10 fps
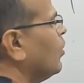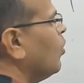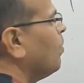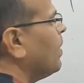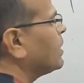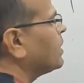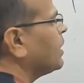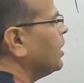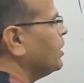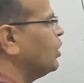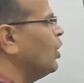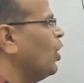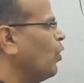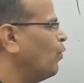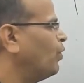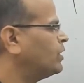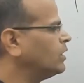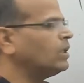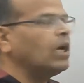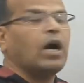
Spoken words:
low pass stage, which is